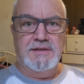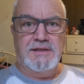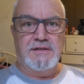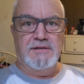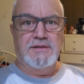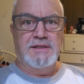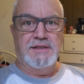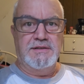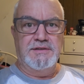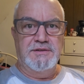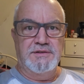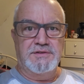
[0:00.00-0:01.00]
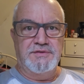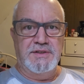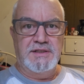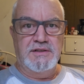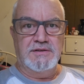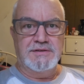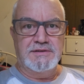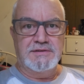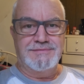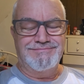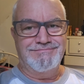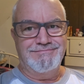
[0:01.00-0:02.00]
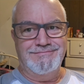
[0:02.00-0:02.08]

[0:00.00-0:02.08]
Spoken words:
don't know how to do this video because